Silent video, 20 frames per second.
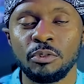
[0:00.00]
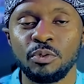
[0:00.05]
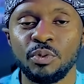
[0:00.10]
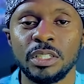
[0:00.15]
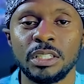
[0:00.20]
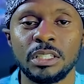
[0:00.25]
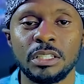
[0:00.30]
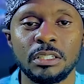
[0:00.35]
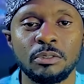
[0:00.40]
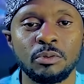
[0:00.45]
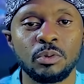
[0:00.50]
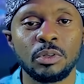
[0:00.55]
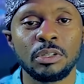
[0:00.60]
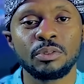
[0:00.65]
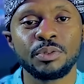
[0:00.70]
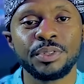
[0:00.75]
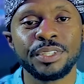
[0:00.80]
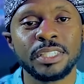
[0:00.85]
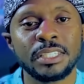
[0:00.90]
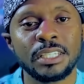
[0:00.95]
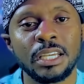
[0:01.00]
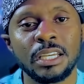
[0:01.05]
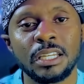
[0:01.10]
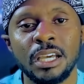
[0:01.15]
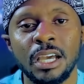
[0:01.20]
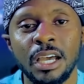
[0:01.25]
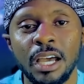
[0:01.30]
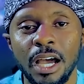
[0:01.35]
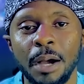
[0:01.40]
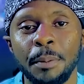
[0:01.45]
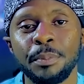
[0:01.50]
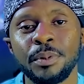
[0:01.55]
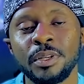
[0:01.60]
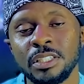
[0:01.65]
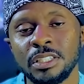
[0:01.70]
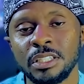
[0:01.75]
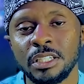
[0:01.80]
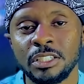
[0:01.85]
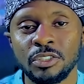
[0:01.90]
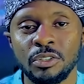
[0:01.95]
which is what we said,
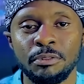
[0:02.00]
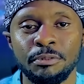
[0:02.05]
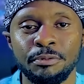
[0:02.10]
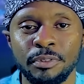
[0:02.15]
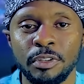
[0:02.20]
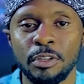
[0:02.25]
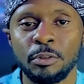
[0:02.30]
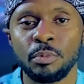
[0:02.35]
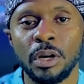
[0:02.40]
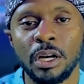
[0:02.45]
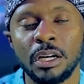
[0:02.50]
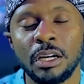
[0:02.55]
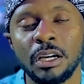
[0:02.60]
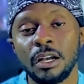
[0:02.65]
appreciation feedback.